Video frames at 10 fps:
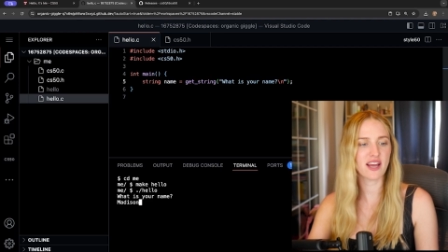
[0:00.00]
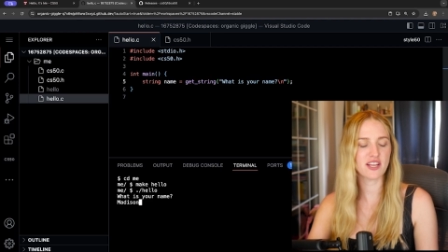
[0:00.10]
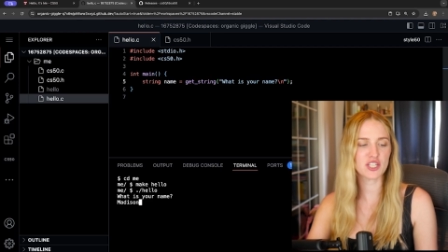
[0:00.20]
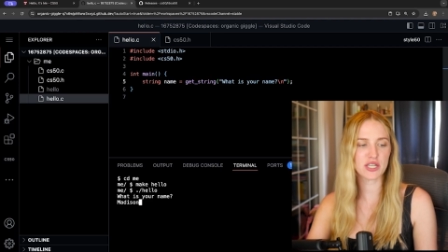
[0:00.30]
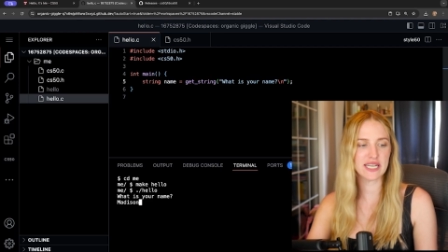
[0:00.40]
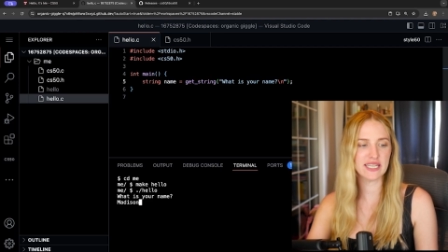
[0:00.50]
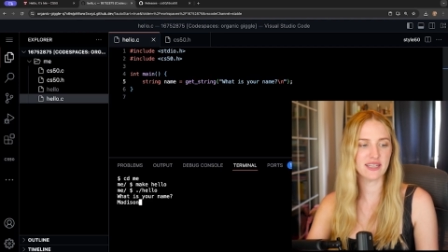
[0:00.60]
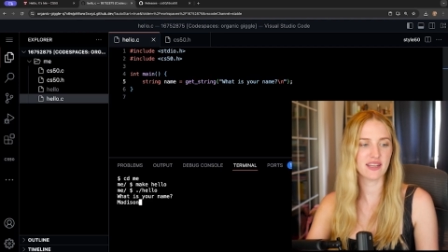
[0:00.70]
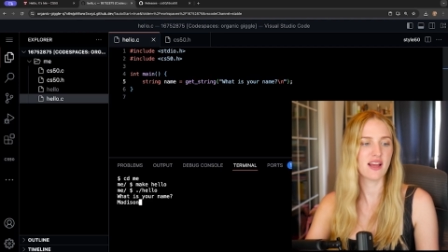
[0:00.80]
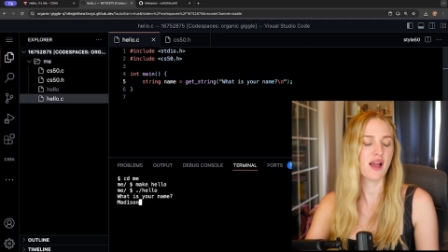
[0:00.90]
enter
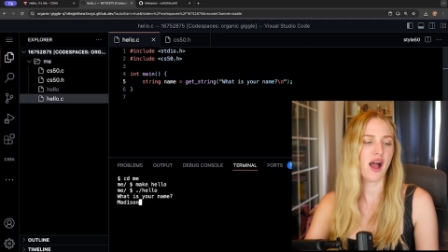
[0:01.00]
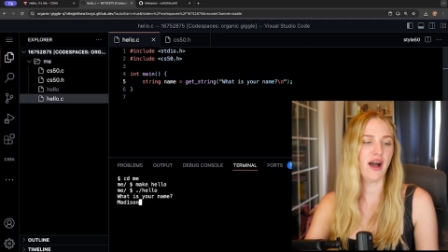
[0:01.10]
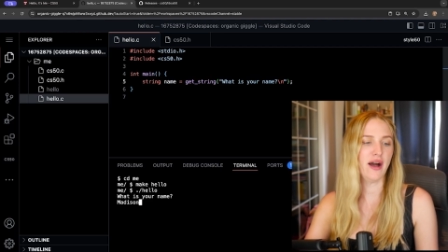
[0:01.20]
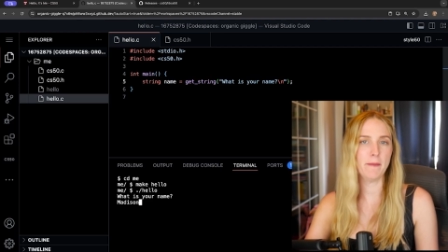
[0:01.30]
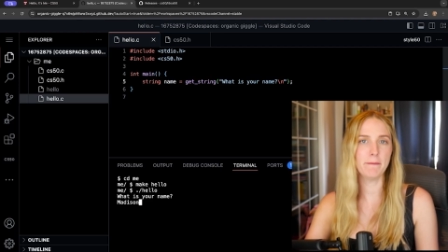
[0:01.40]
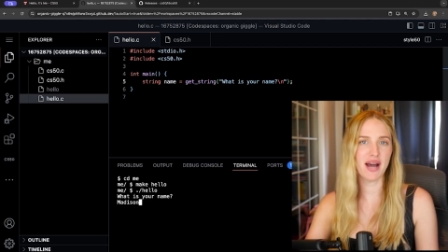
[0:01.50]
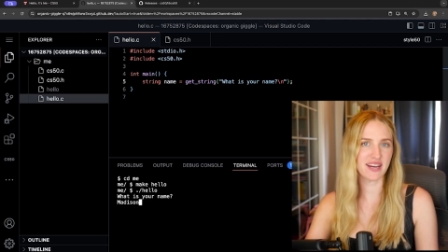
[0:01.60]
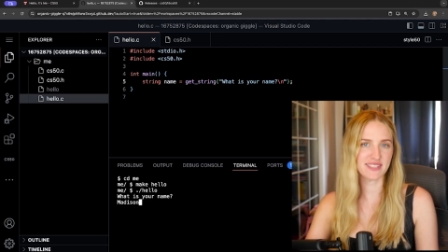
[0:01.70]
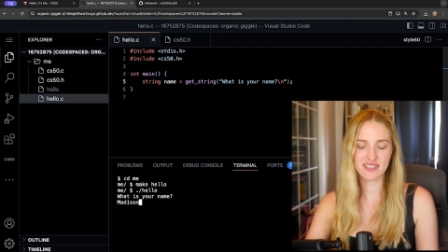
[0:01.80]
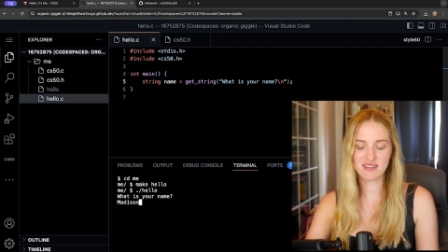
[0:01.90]
in uh,
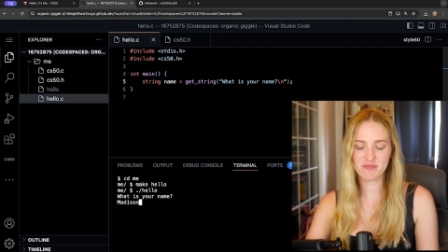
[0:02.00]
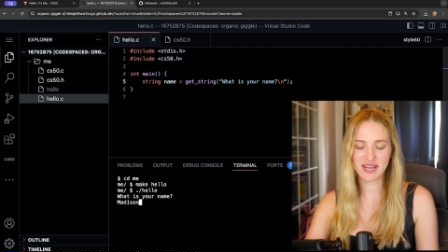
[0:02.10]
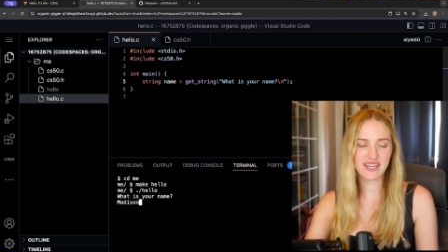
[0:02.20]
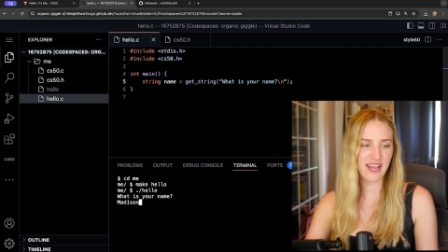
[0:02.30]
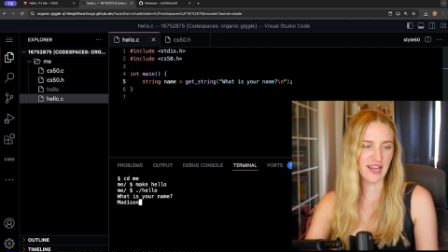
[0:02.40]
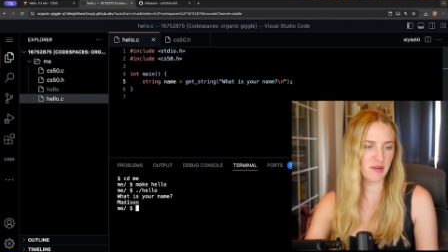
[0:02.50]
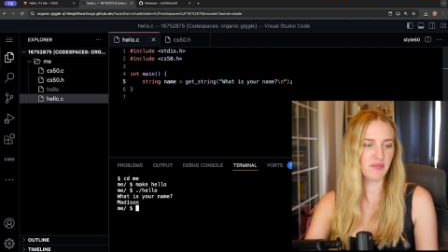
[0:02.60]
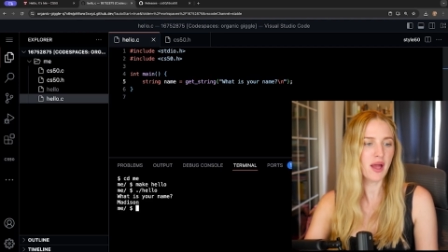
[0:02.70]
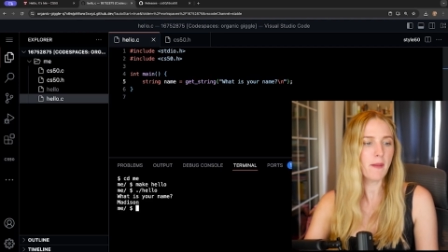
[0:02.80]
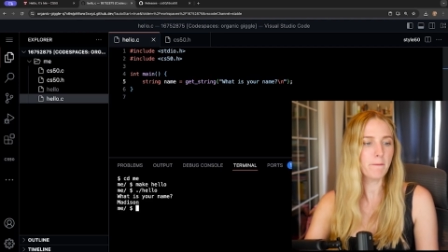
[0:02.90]
Madison, my name,
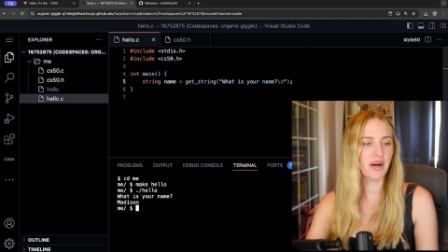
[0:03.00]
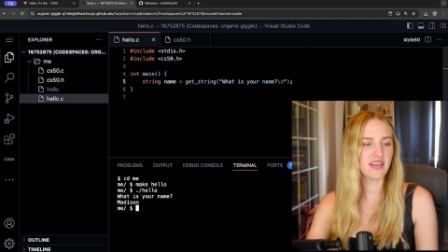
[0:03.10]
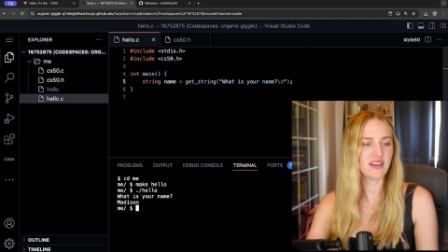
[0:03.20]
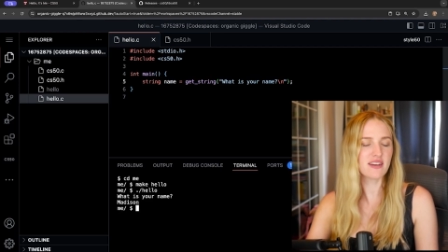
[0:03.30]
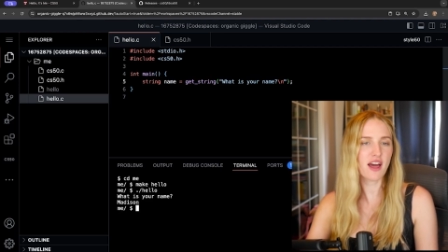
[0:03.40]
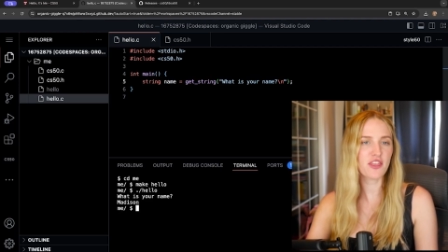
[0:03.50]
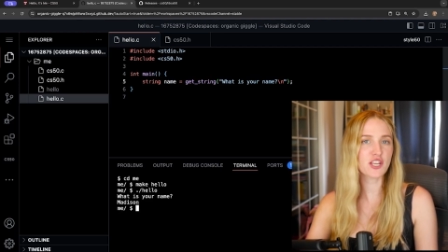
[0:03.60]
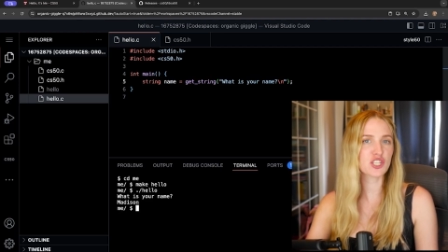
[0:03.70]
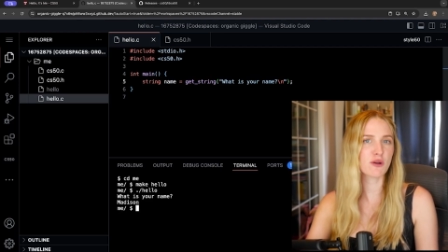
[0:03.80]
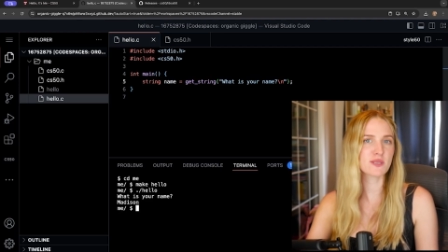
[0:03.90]
but nothing
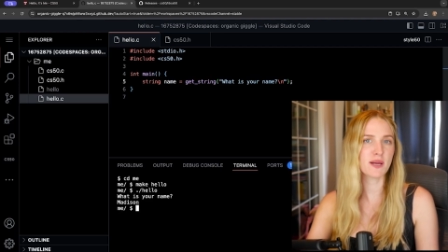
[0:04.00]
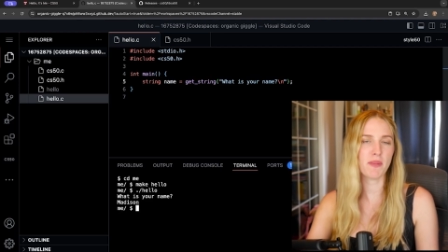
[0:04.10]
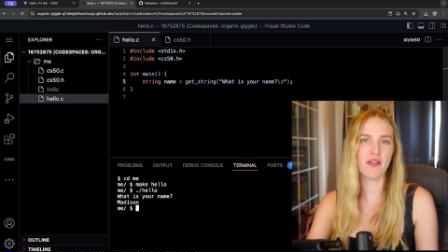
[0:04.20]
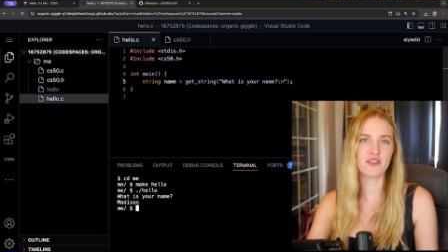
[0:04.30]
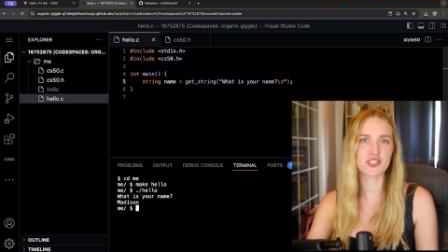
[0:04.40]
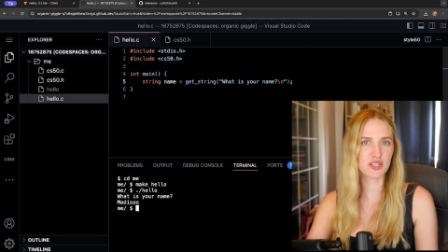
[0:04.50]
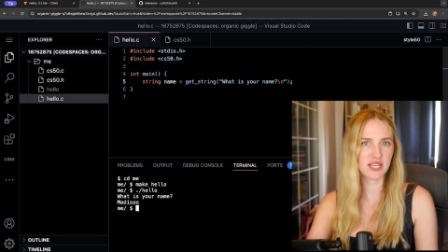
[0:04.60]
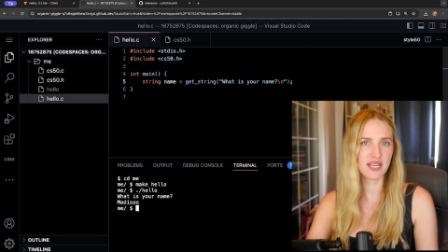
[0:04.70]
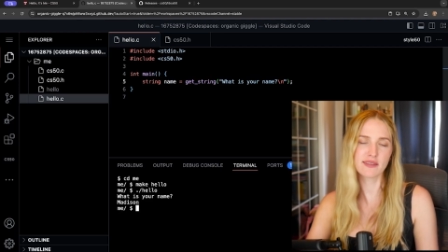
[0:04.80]
shows up on the screen.